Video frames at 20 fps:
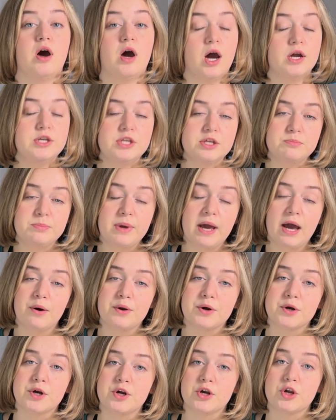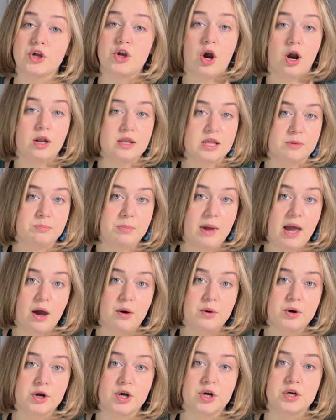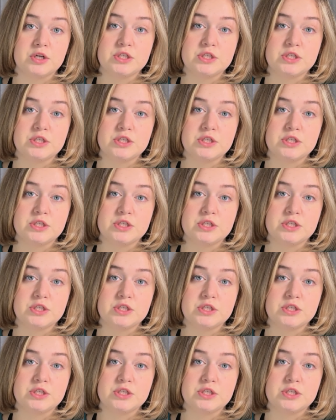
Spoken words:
onion powder, garlic powder,